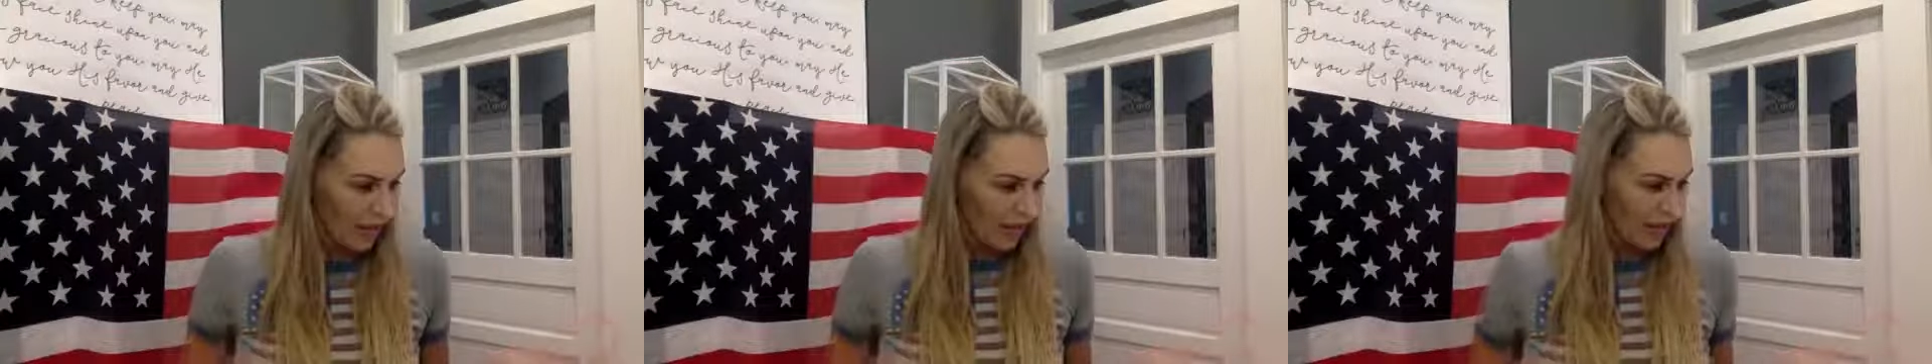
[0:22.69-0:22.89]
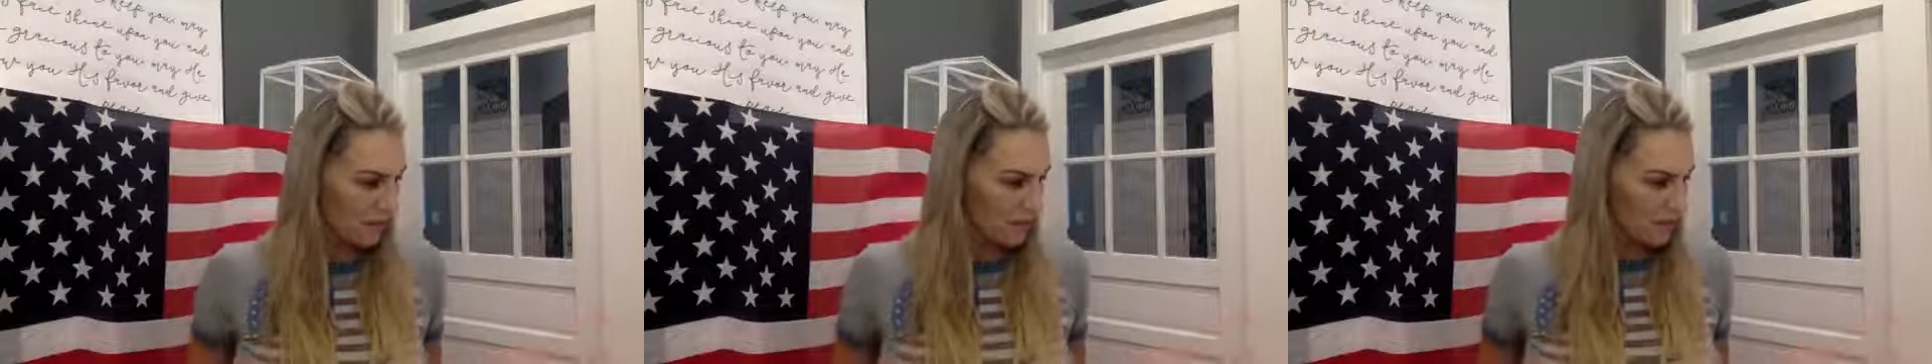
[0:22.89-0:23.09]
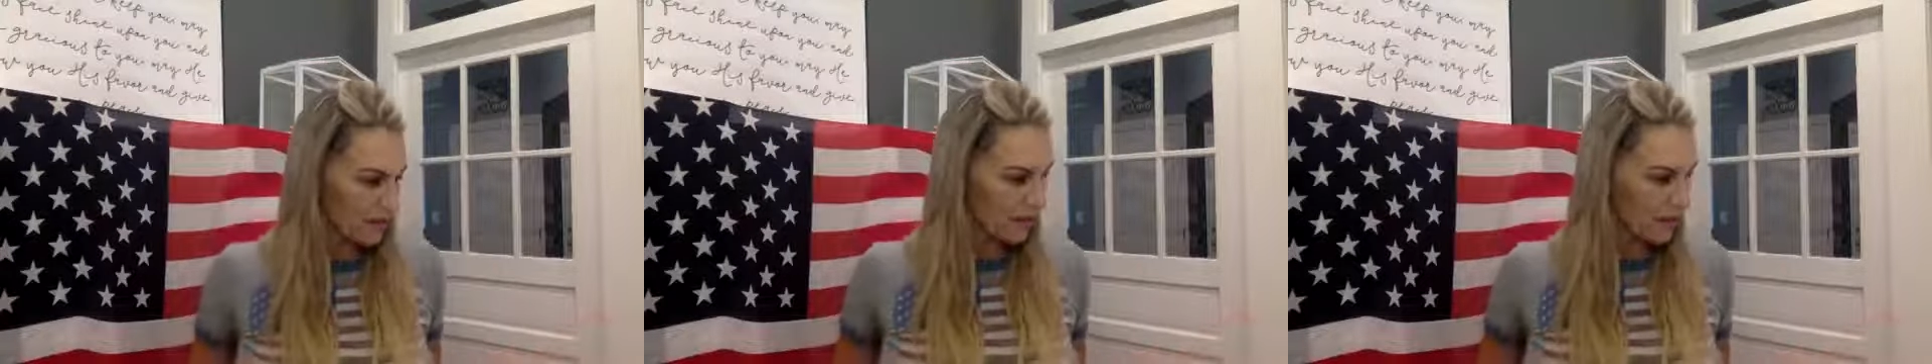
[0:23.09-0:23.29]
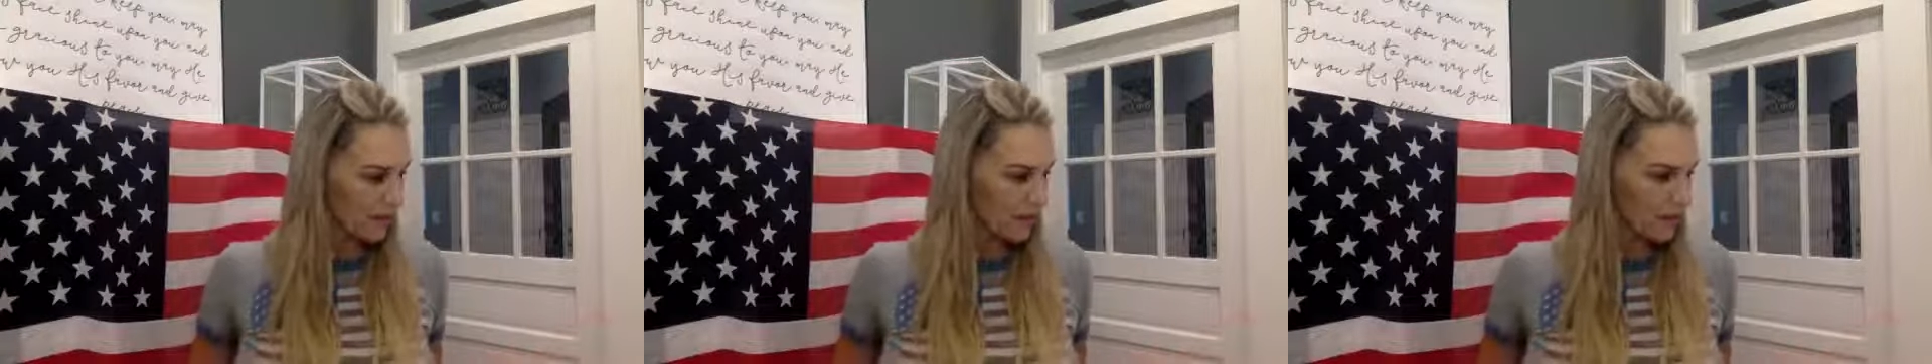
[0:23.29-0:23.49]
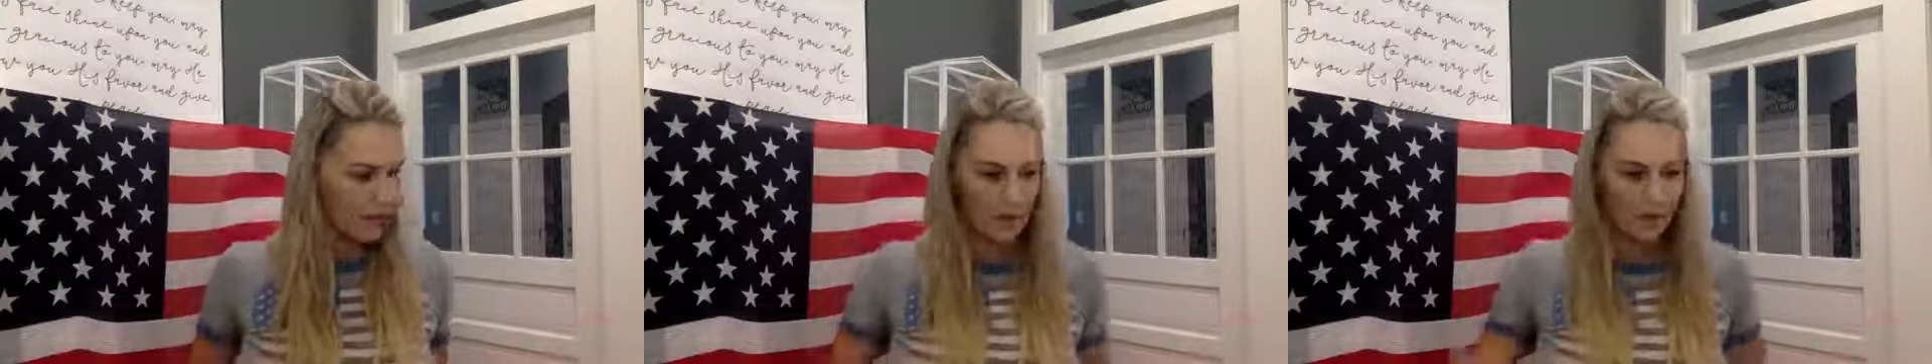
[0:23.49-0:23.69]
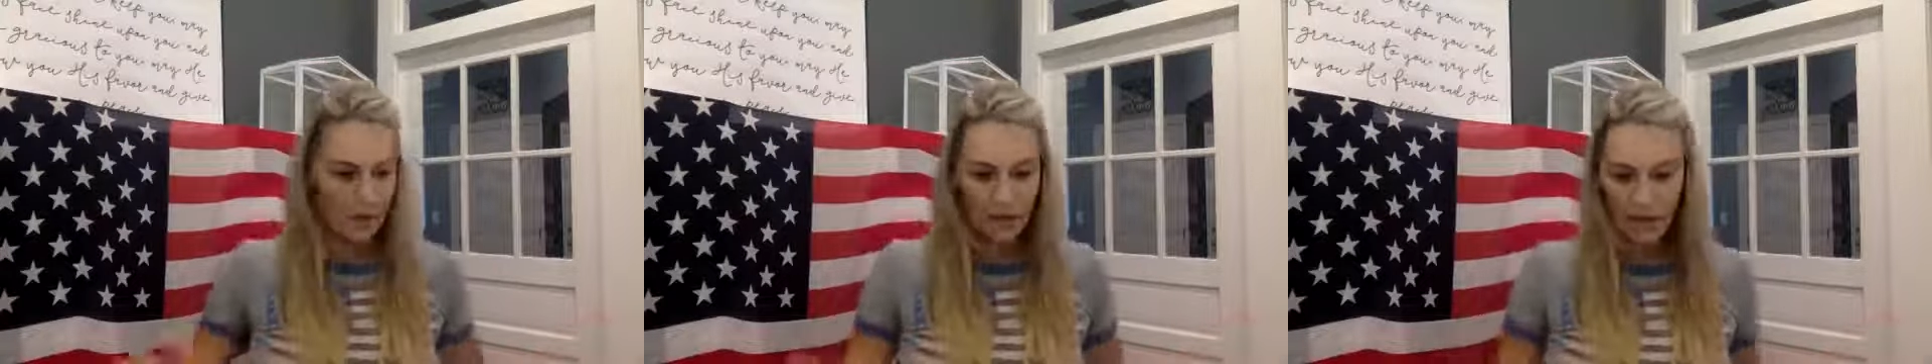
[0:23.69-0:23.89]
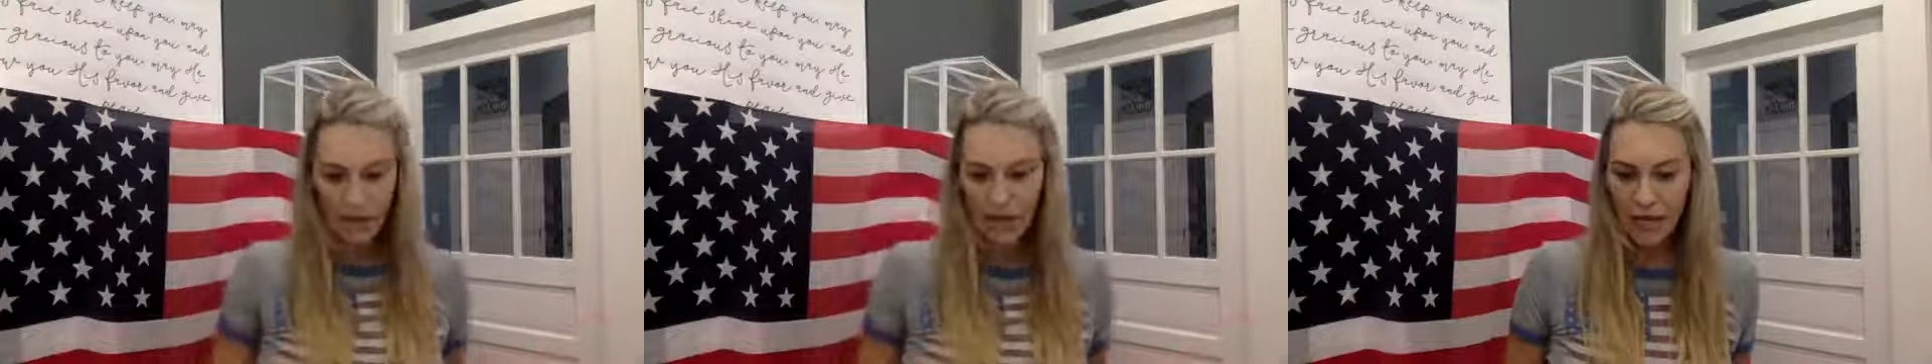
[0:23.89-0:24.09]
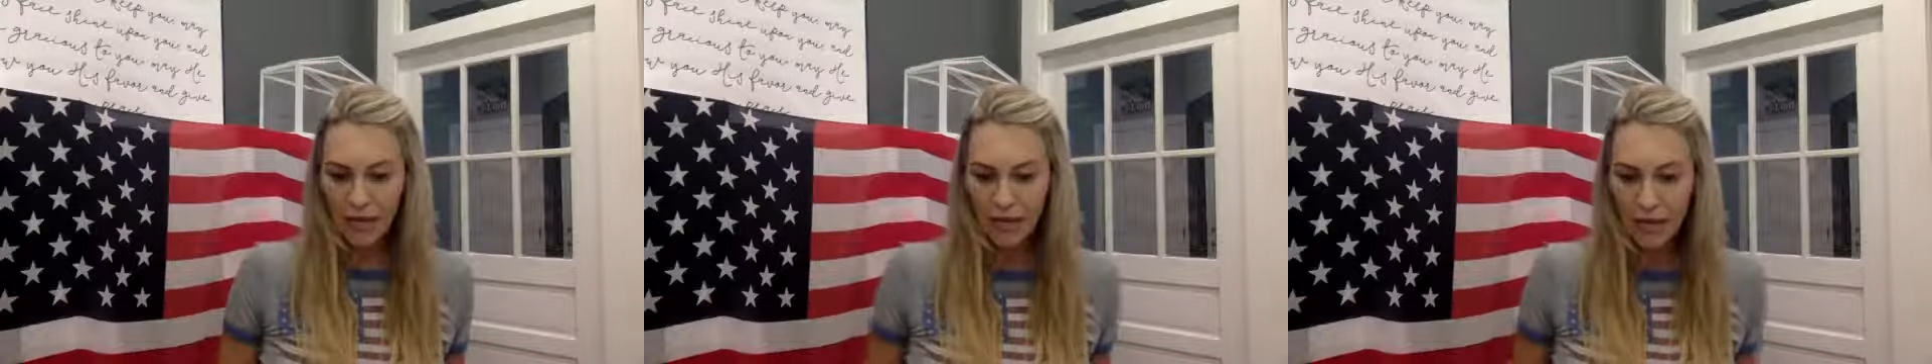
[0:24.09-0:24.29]
and I'm sitting here going,
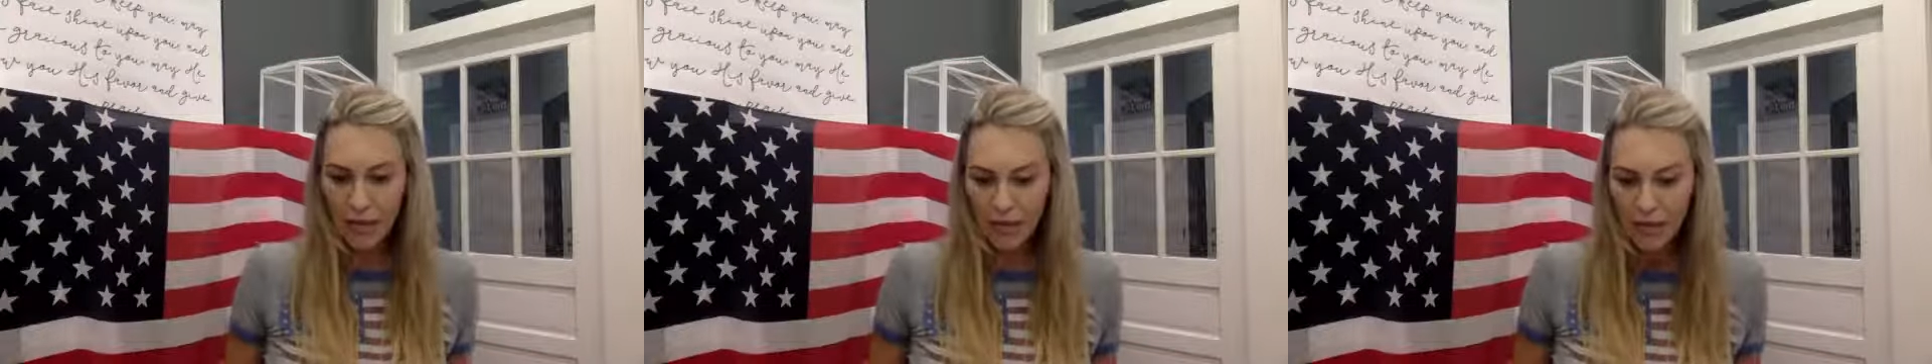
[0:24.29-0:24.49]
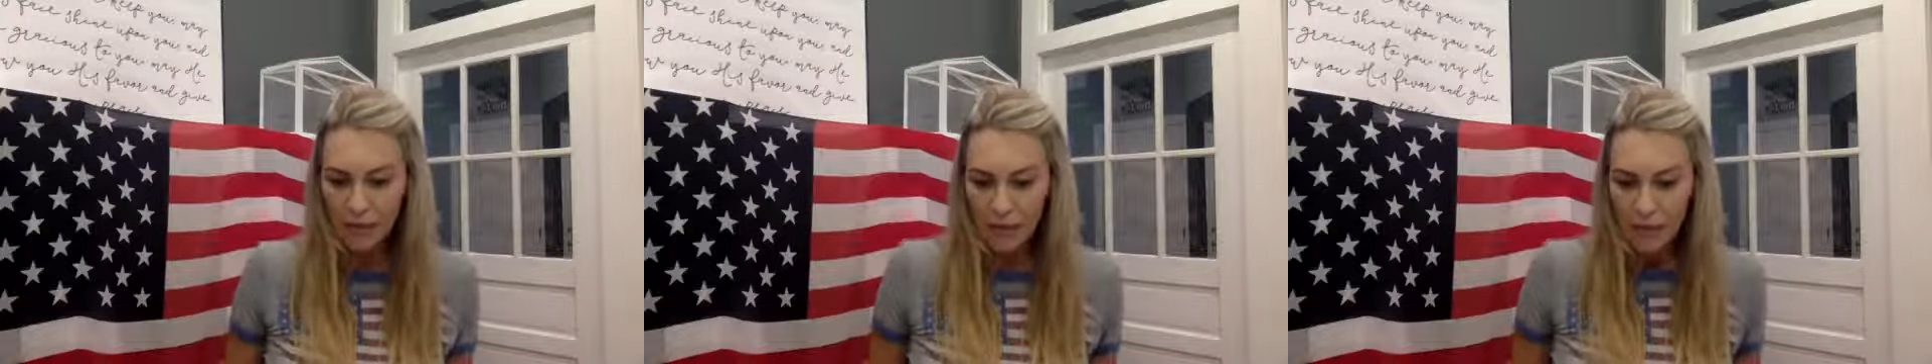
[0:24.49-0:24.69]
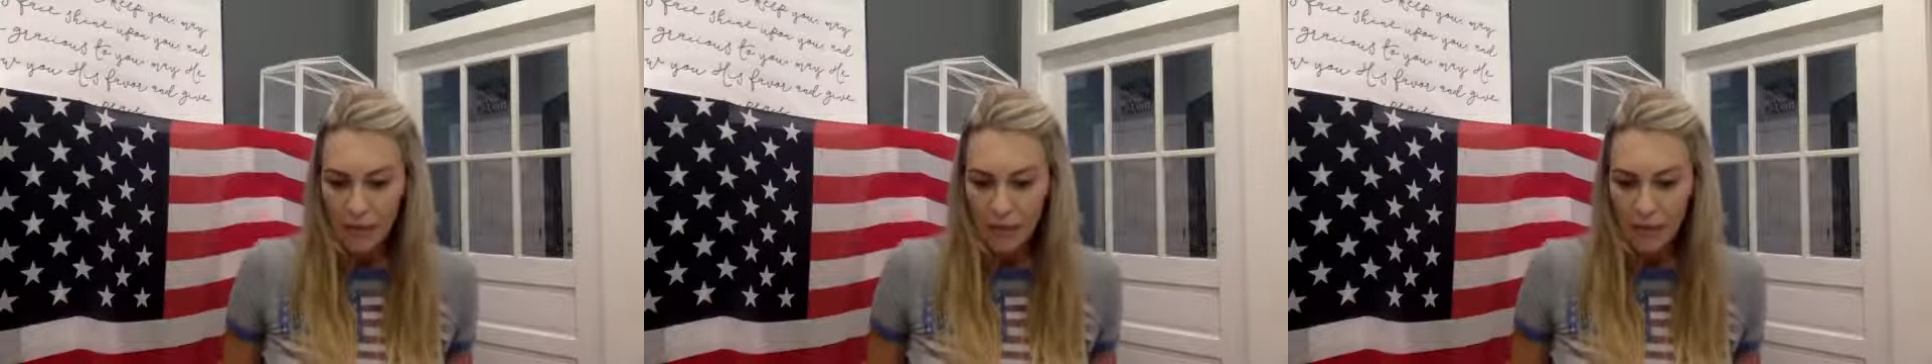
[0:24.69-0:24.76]
okay, well,